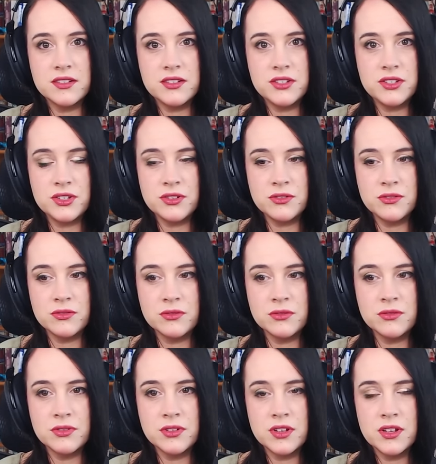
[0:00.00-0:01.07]
for
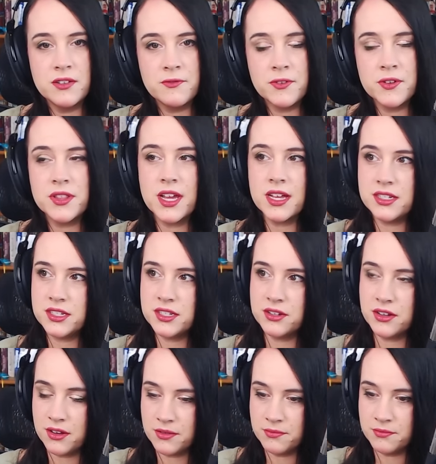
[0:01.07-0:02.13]
that to
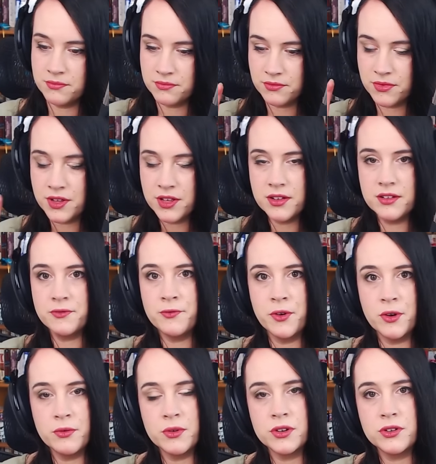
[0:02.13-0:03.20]
come
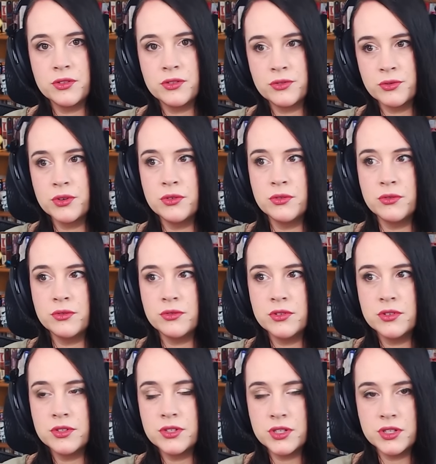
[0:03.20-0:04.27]
forward through
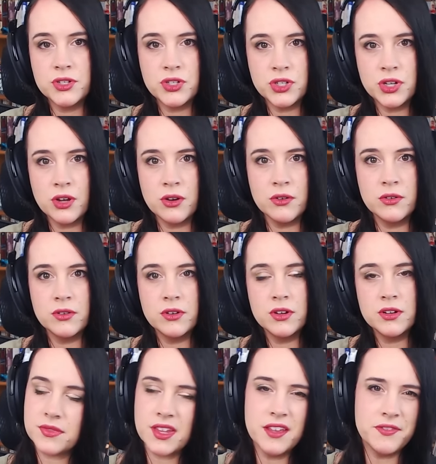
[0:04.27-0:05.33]
to the show,
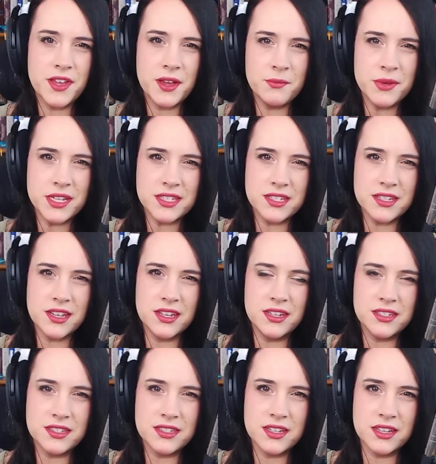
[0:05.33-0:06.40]
if that makes any
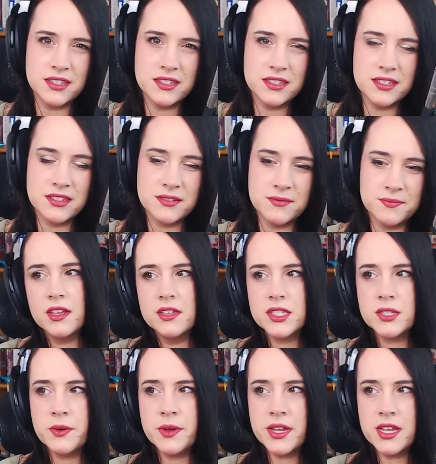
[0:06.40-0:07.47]
sense. So
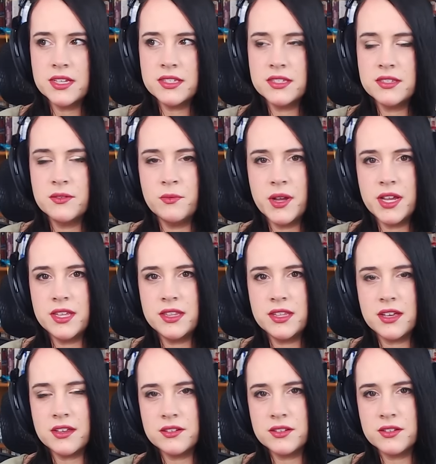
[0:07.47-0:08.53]
I guess the way
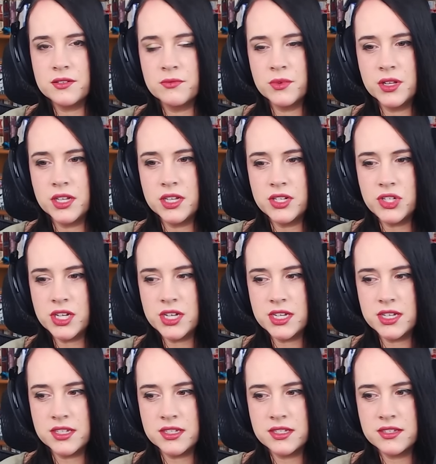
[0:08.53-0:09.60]
that religion
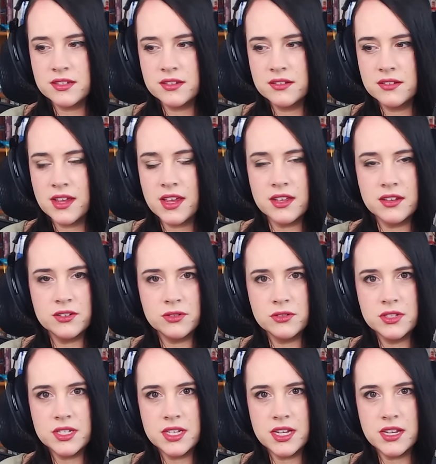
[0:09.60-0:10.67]
is handled
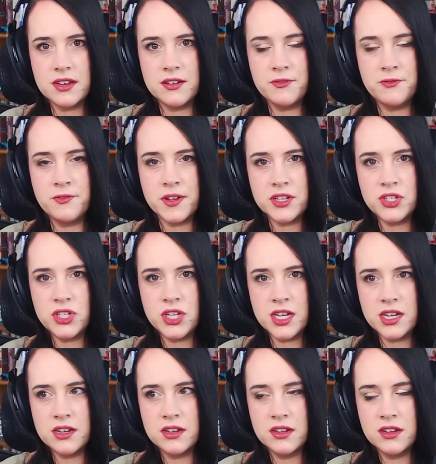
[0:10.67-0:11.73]
in fiction
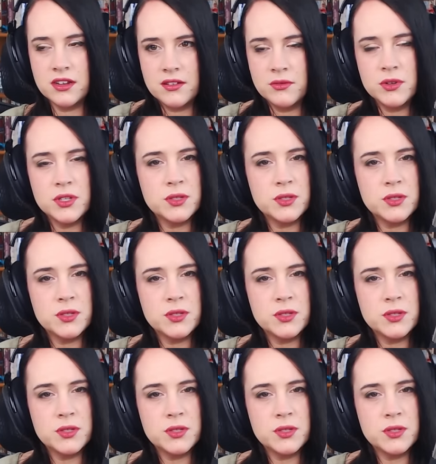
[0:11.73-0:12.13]
was